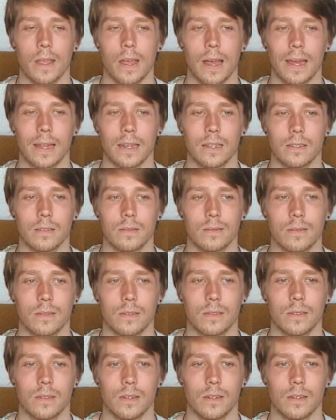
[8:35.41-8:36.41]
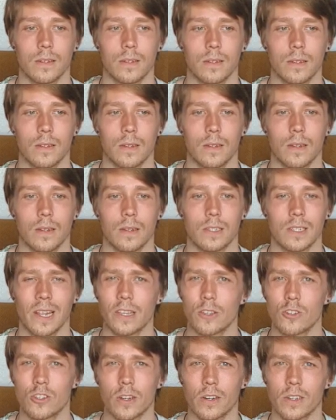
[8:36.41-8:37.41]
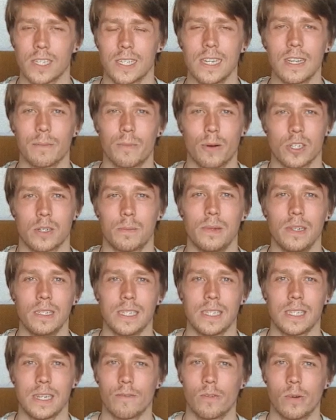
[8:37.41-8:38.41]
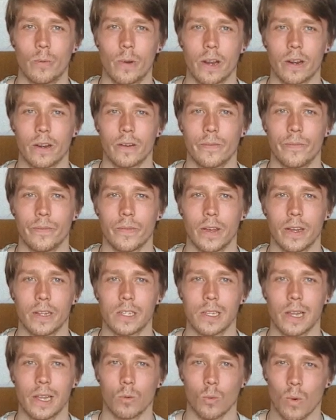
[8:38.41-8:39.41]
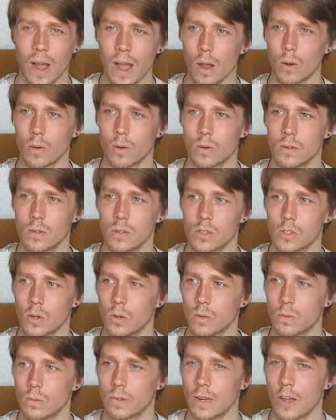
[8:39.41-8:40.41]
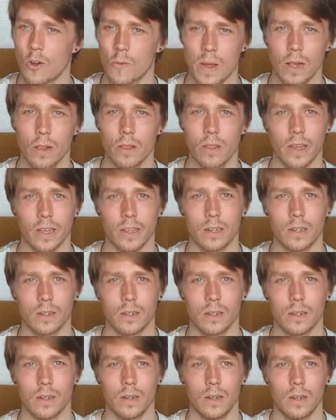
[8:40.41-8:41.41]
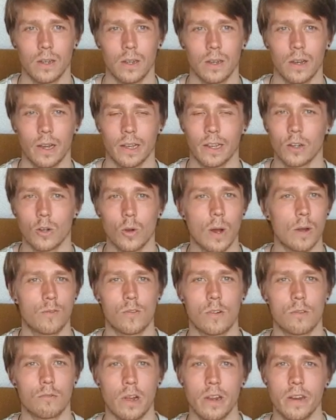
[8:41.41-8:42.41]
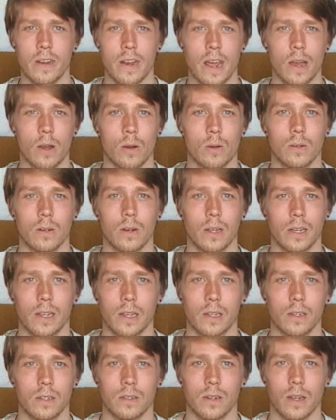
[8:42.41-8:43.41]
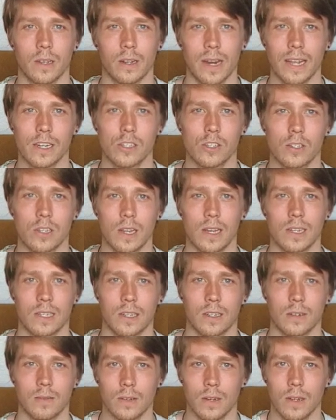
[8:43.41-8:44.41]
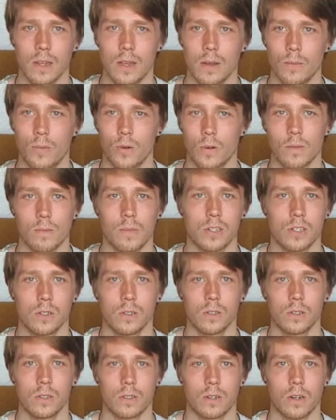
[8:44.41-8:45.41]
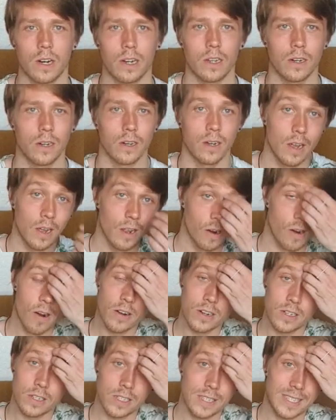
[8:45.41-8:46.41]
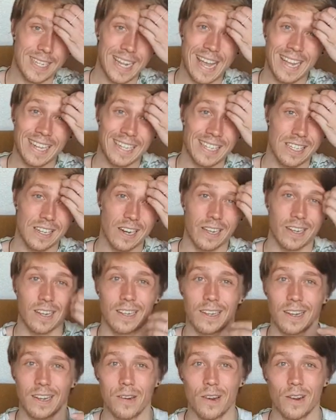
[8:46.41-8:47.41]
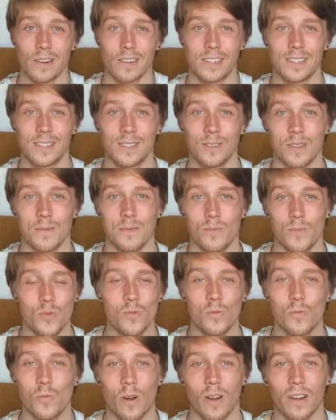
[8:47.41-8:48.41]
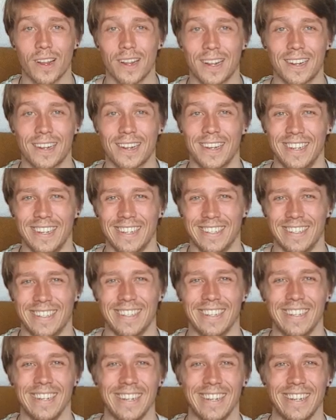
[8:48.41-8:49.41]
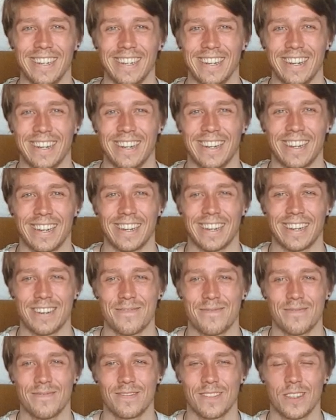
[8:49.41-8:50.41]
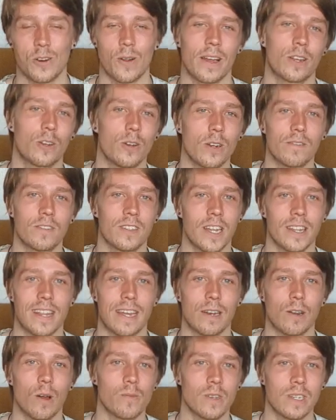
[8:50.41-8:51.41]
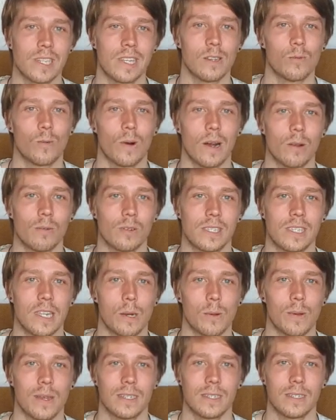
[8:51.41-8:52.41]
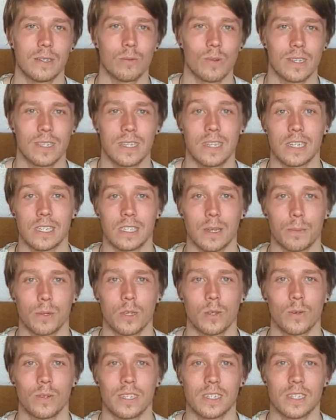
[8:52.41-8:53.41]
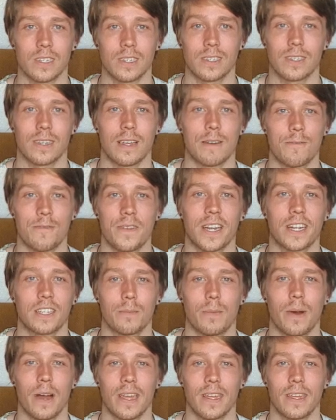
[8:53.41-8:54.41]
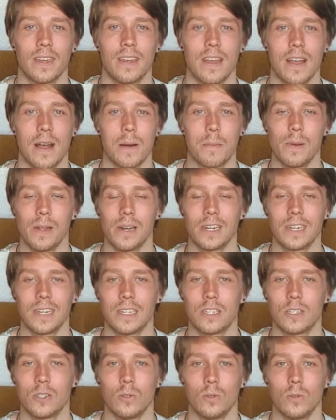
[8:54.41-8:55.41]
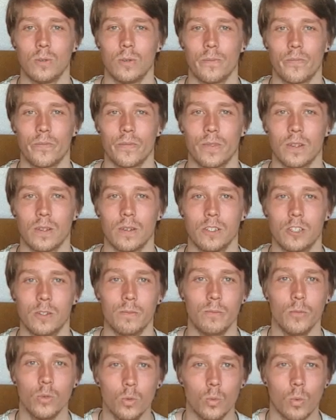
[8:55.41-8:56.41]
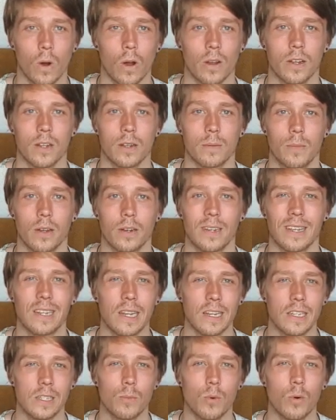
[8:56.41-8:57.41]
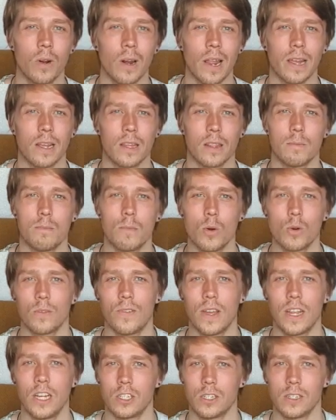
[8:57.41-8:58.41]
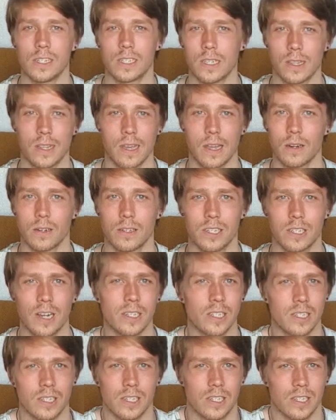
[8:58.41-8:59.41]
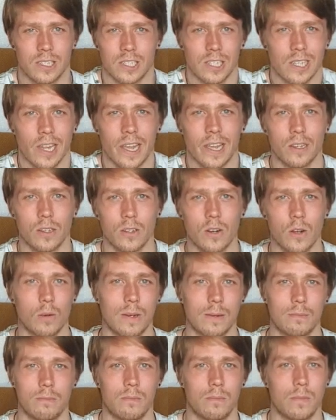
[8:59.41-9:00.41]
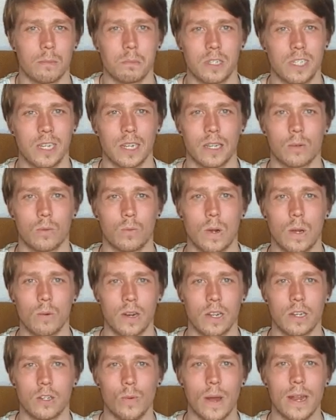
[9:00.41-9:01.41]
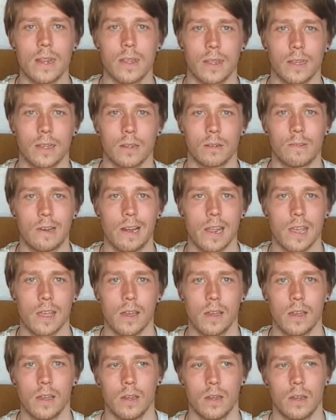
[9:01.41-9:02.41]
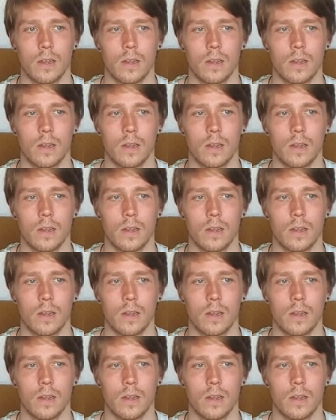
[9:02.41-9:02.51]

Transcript: And it's like you start seeing possibilities everywhere, and it's like, wow, so now I'm healthy, I can go out for a run now. Like, I can exercise, I can put on muscle, or I can learn to dance. Like, I learned to do the moonwalk. I could have done that, obviously, while I was dealing with TSW. It doesn't affect my ability to moonwalk, but it's more like the motivation isn't there. It's just like, I'm sick. Why would I do anything, really?